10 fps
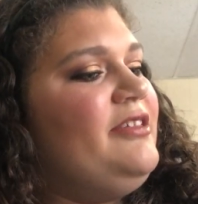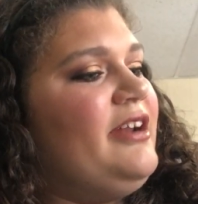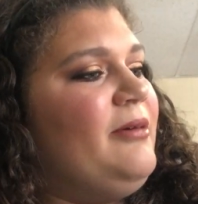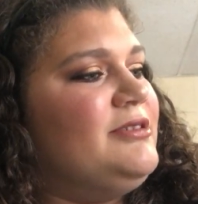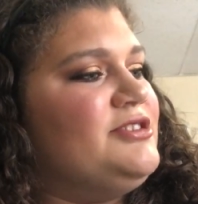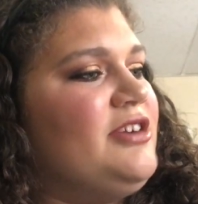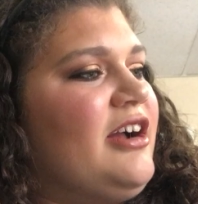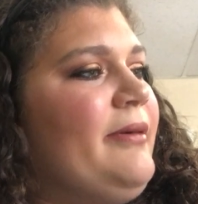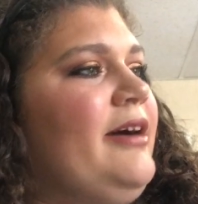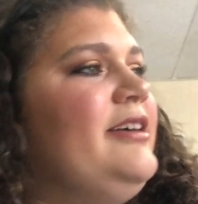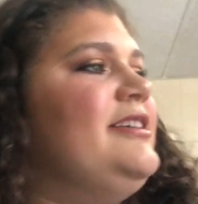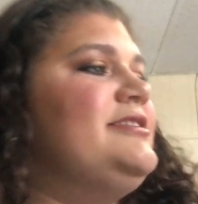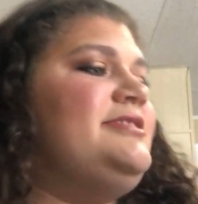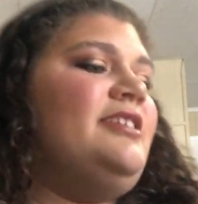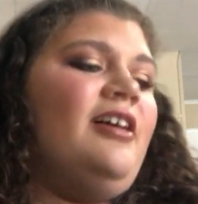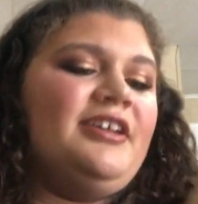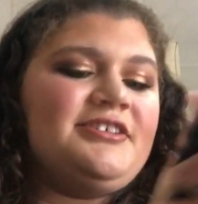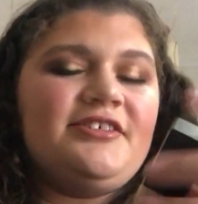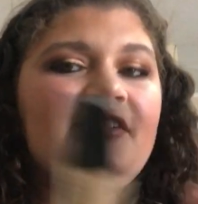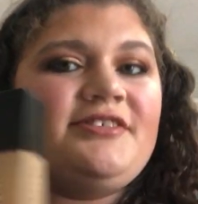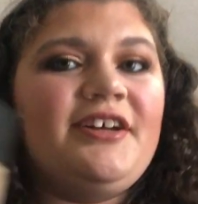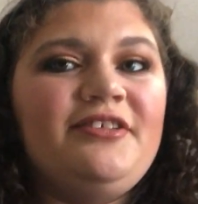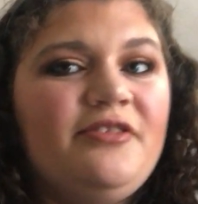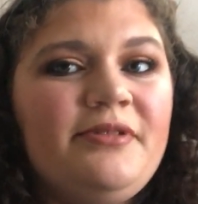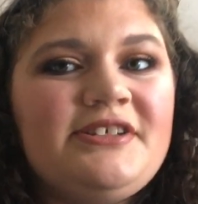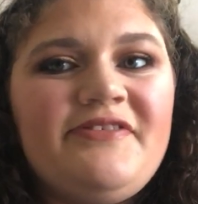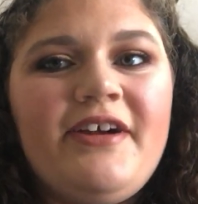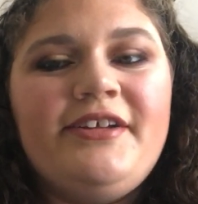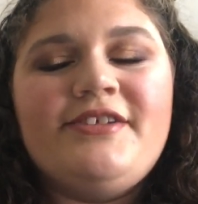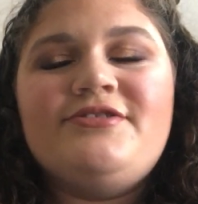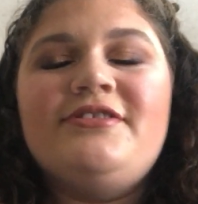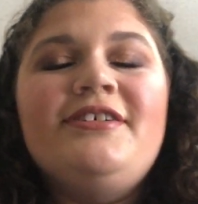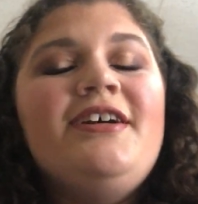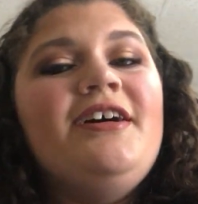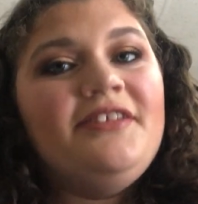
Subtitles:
that I want to talk about is the Anastasia Luminous Foundation.